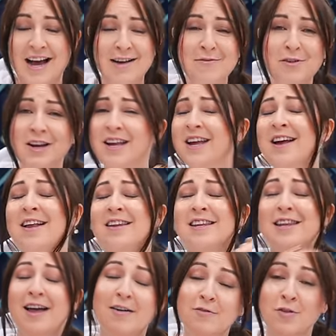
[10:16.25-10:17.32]
I freaking
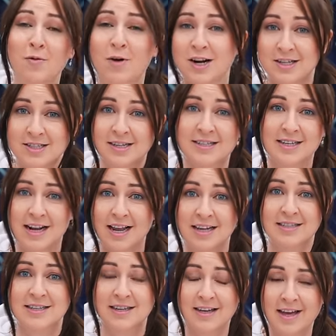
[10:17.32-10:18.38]
love the Watch 6
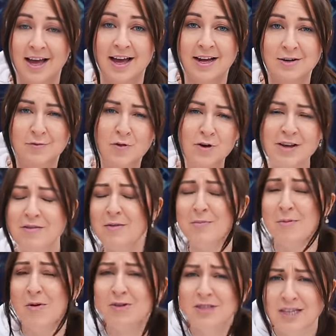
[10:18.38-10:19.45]
Classic, and for even
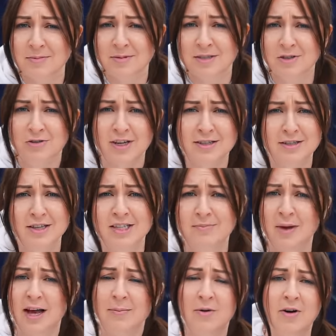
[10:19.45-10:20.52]
more tips and tricks on this
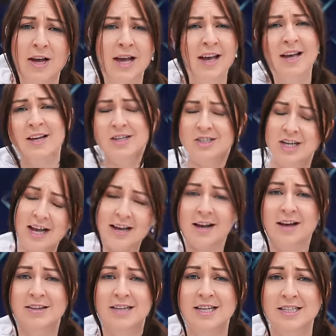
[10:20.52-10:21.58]
bad boy, check
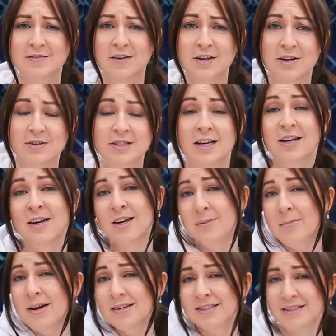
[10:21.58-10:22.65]
out these videos,
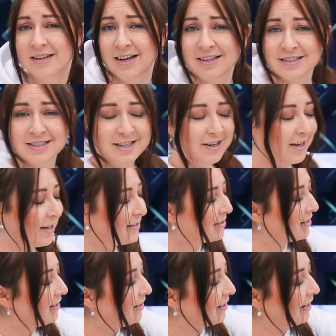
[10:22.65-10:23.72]
but I'll see you
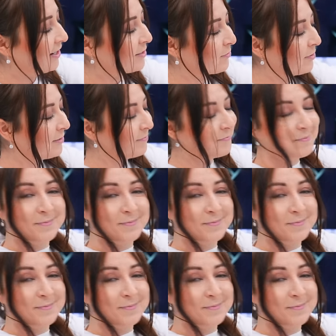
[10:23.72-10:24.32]
guys in the next one.